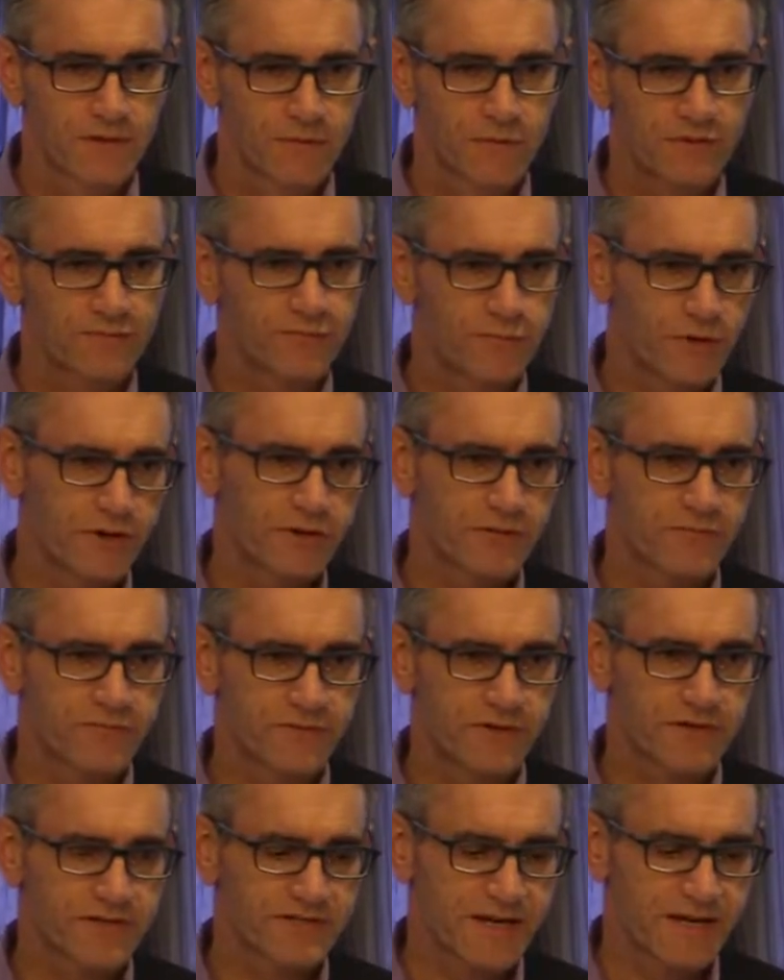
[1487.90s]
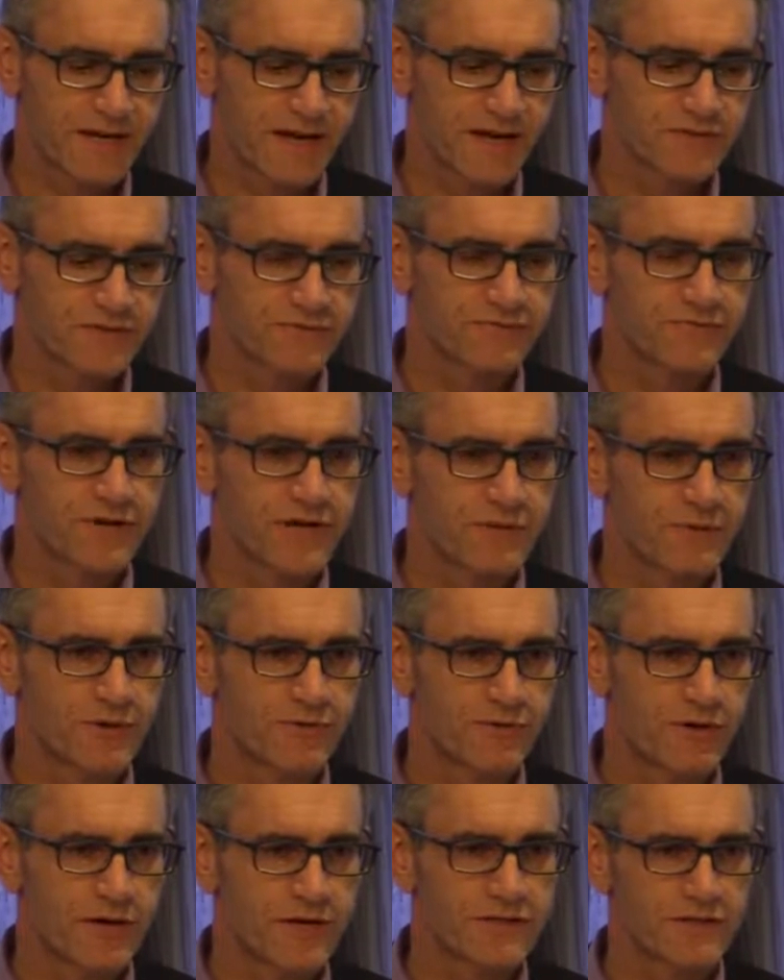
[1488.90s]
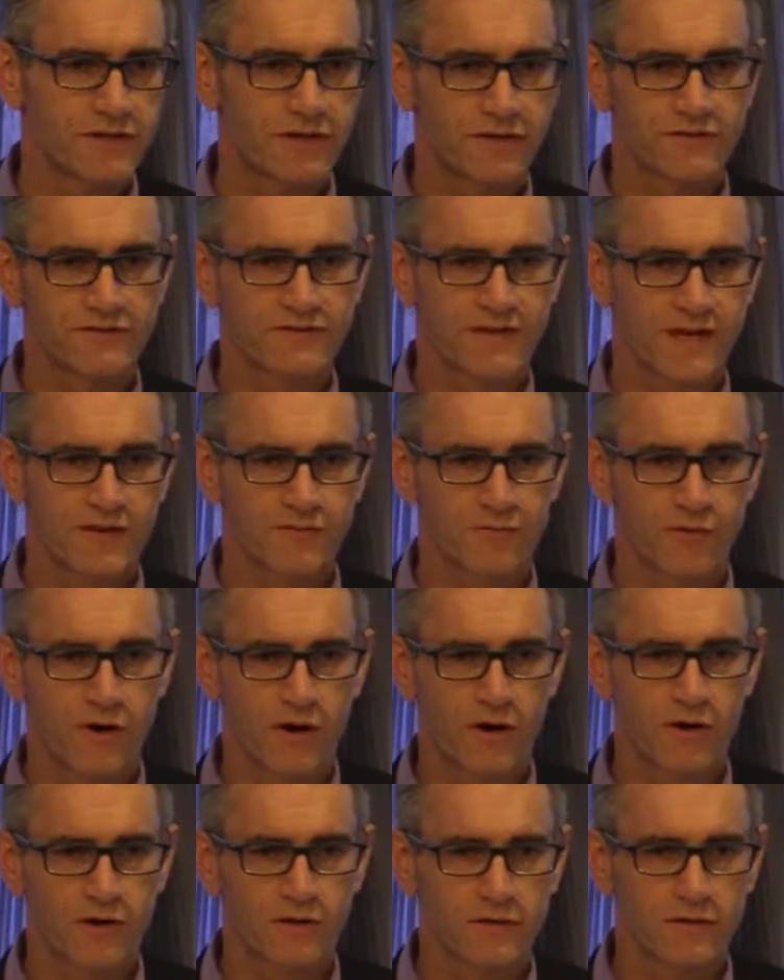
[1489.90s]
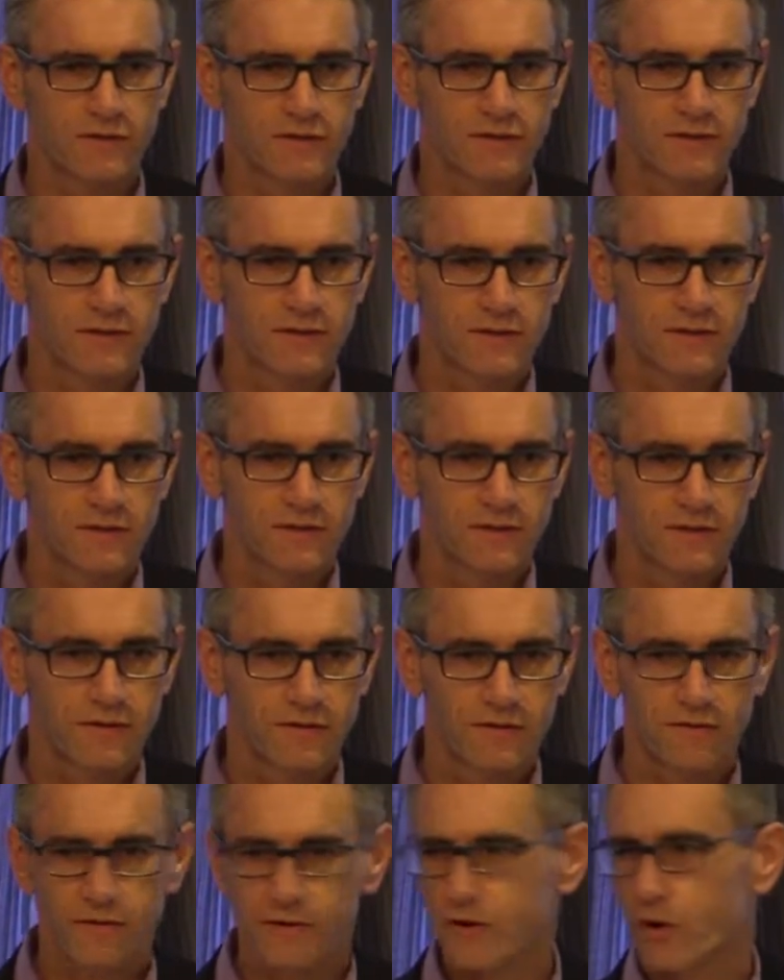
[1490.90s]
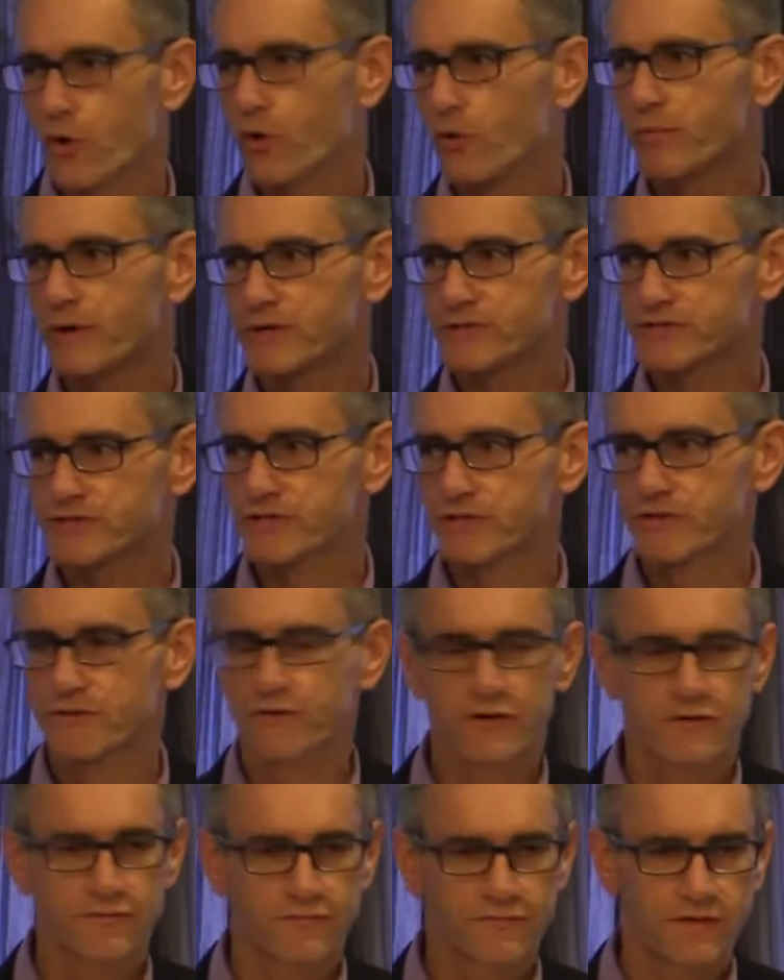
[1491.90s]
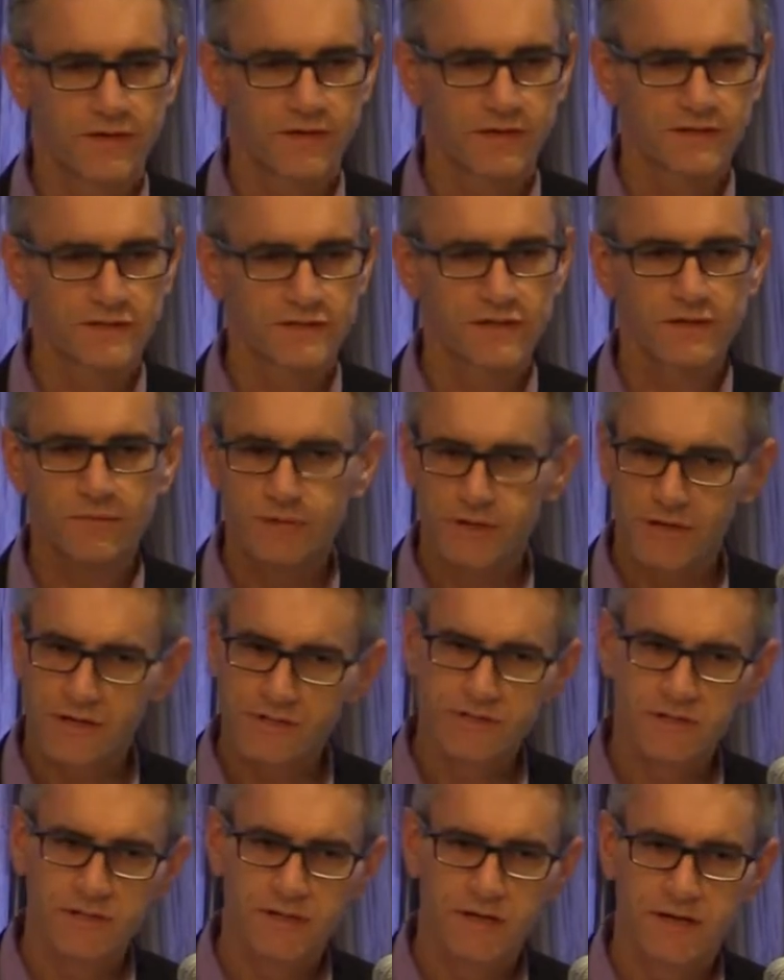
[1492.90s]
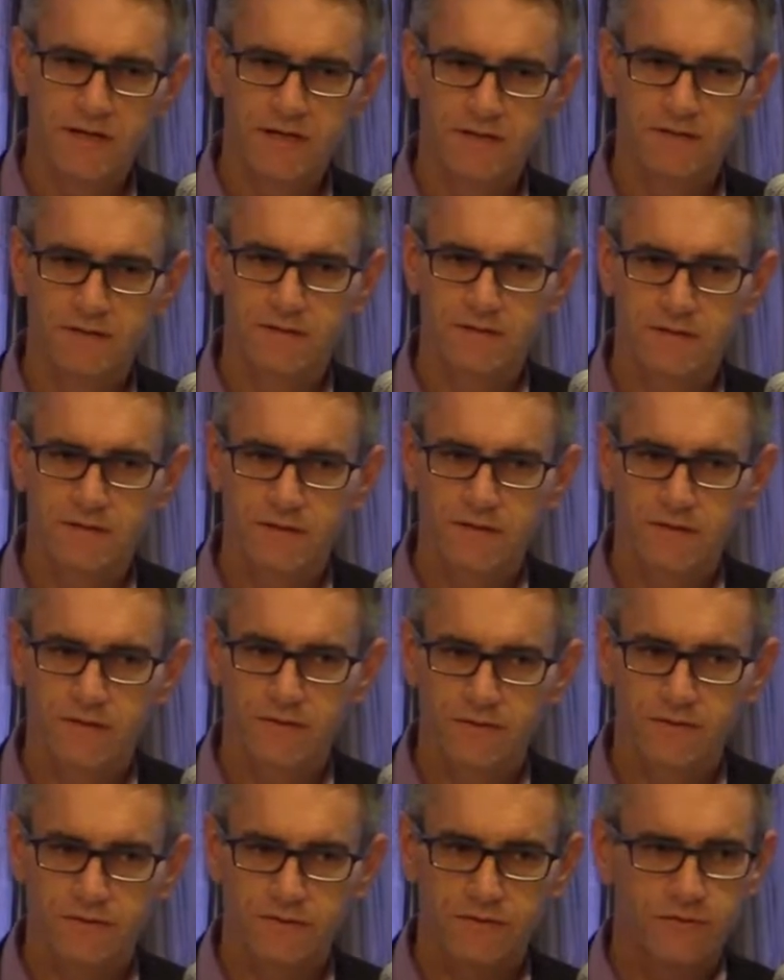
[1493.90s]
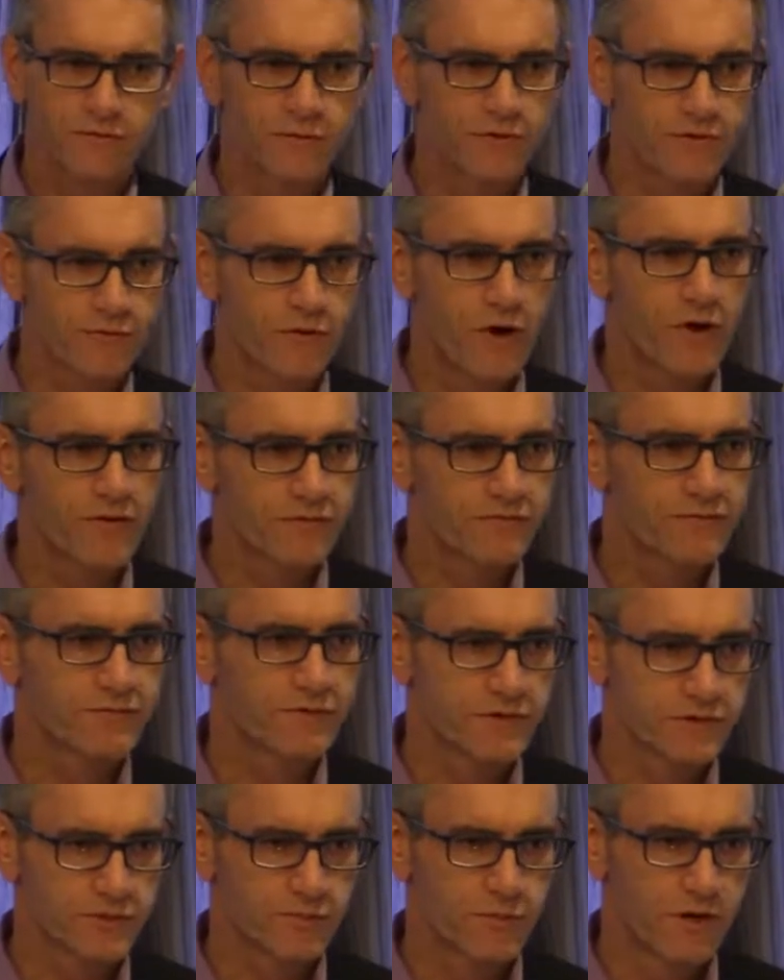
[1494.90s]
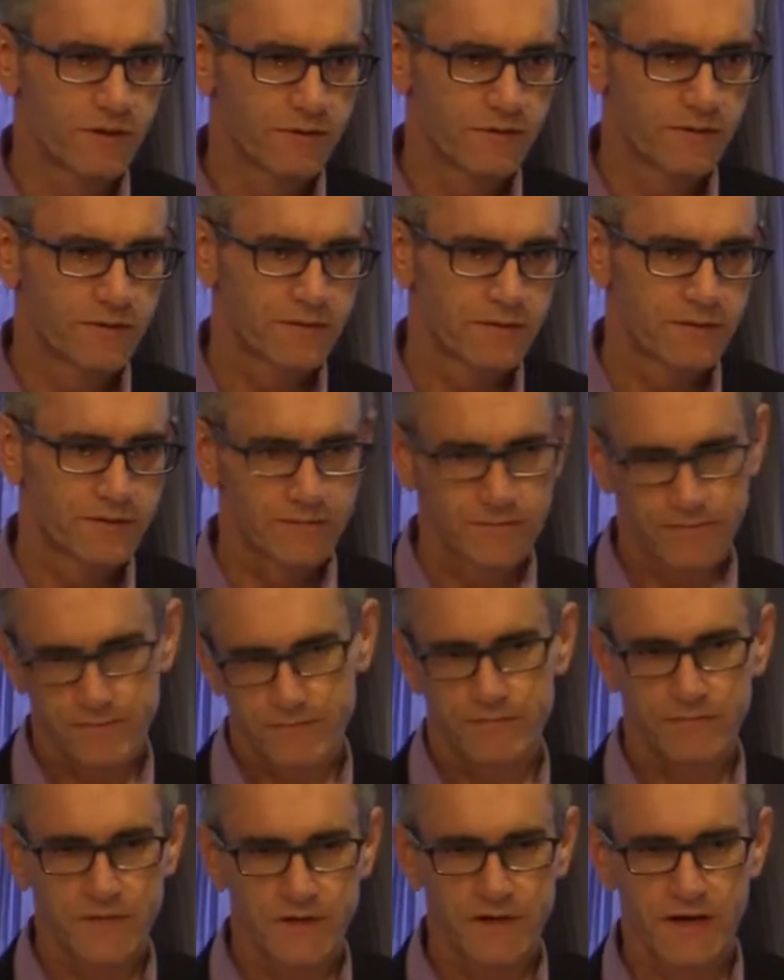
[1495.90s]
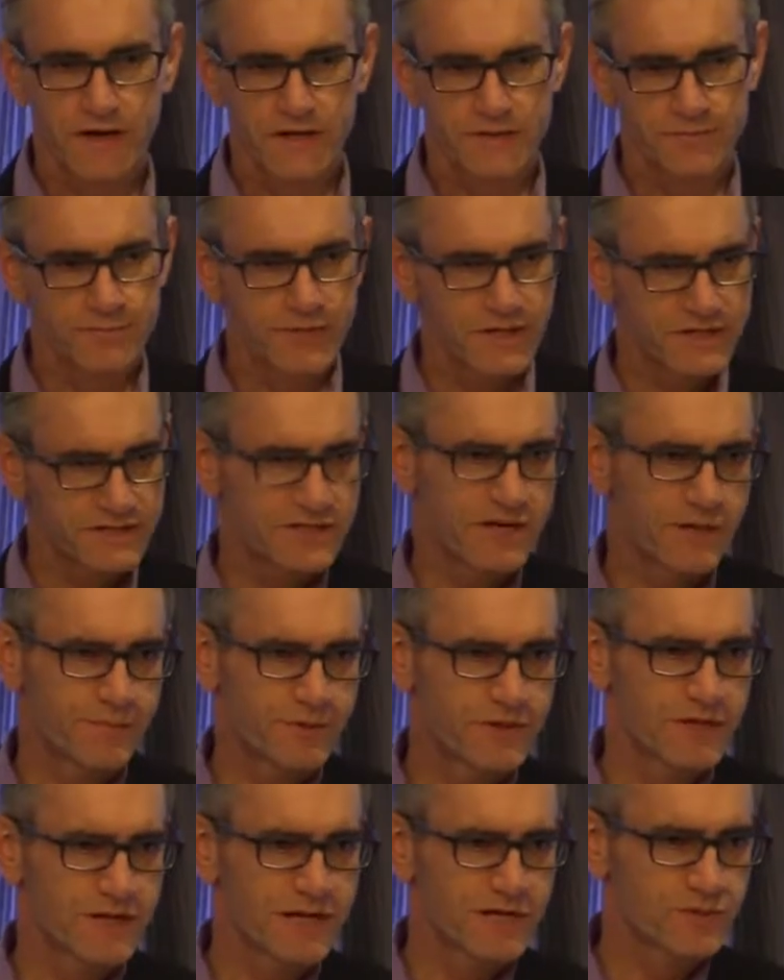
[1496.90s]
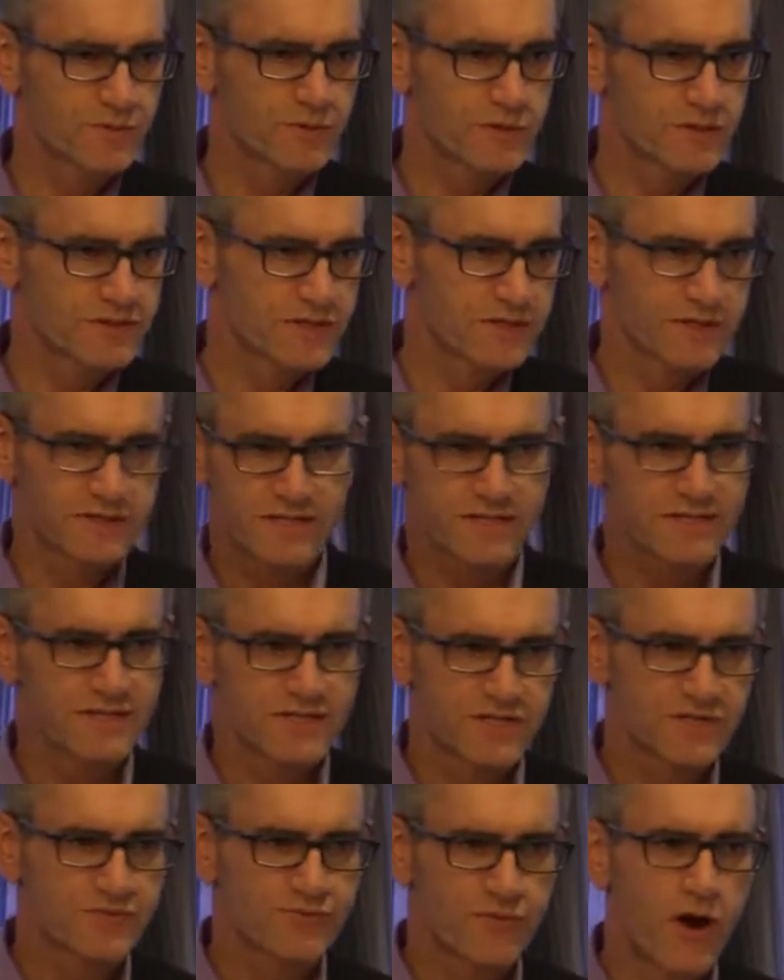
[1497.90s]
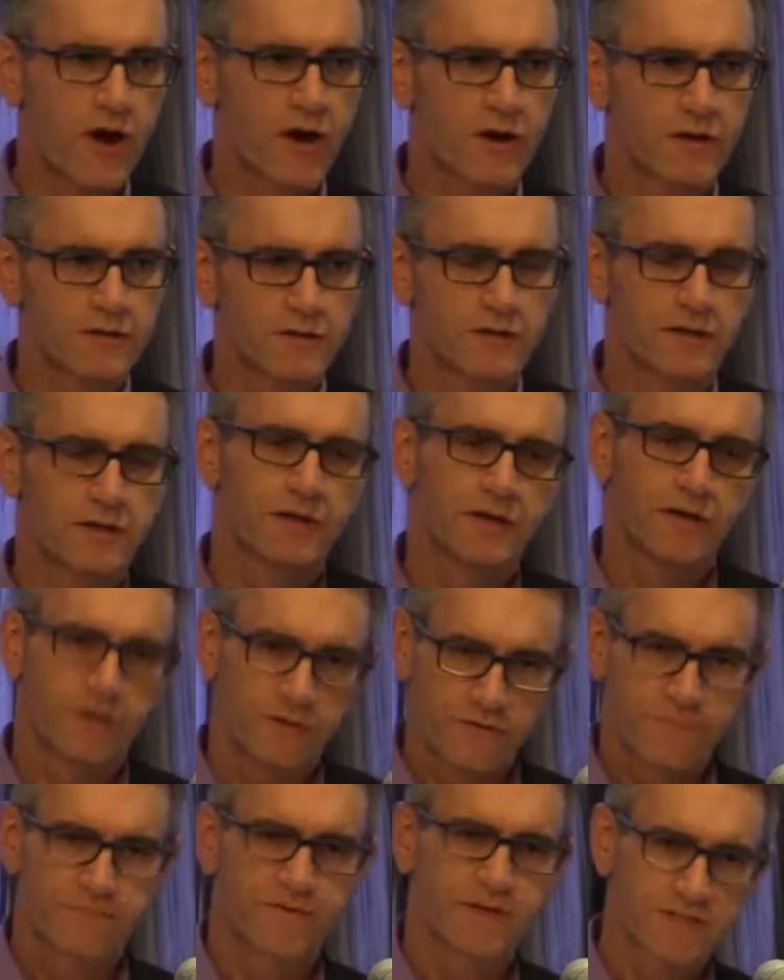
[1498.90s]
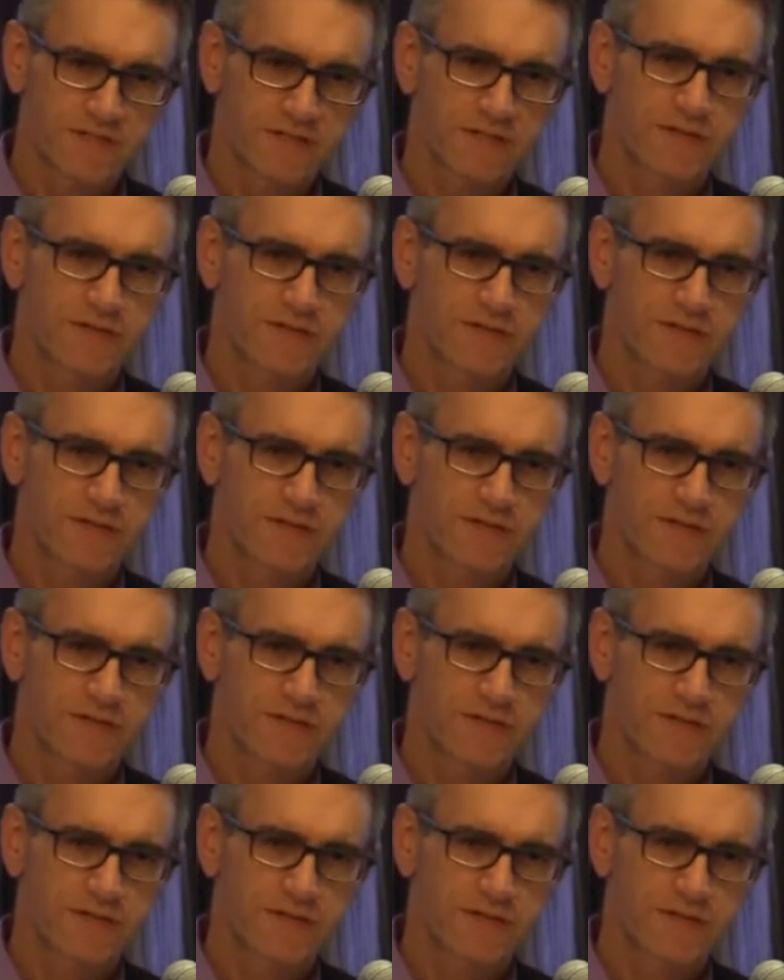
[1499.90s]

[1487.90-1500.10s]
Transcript: Well, if one of them figures out how to frame it right and the others get it wrong, you've got a whole bunch that you've got to fix. On a production line, you do it wrong the first one, the guy picks it up at the next work cell and said, this is wrong, you fix